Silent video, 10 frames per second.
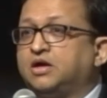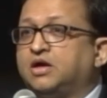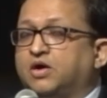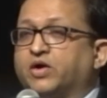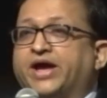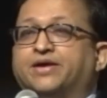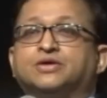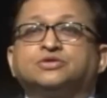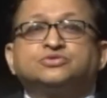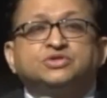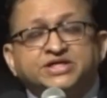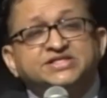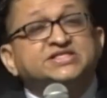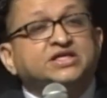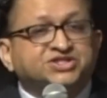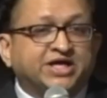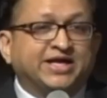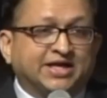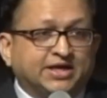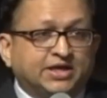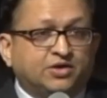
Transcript: Okay, so this is angina.